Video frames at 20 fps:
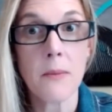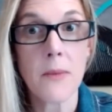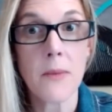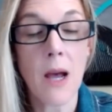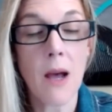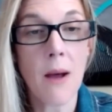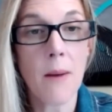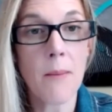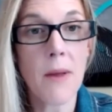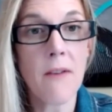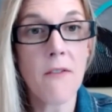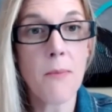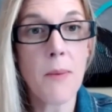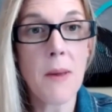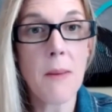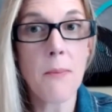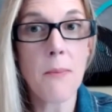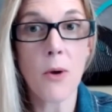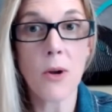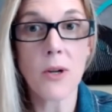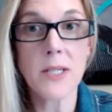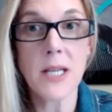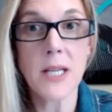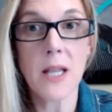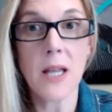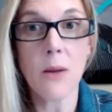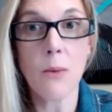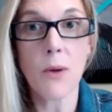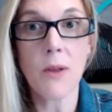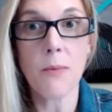um, if people are
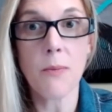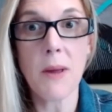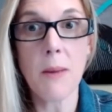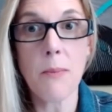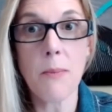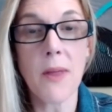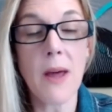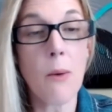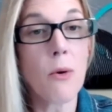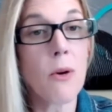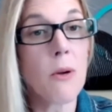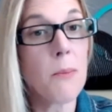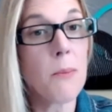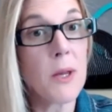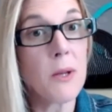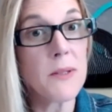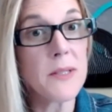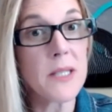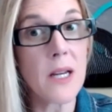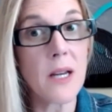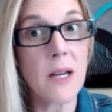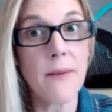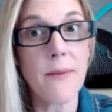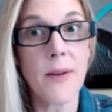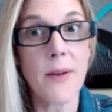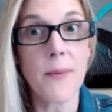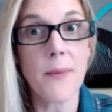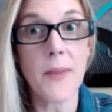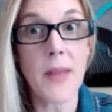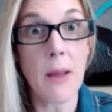dealing with people that were abusive
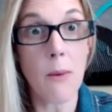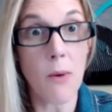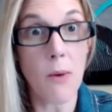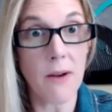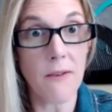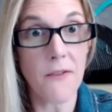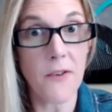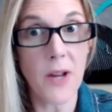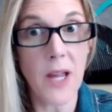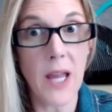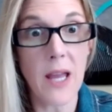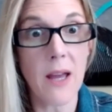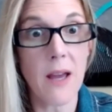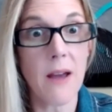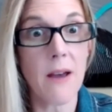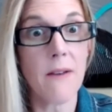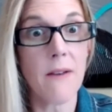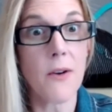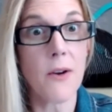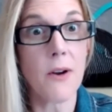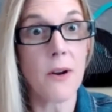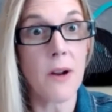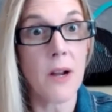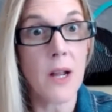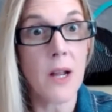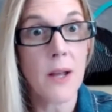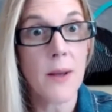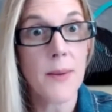and they want to forgive or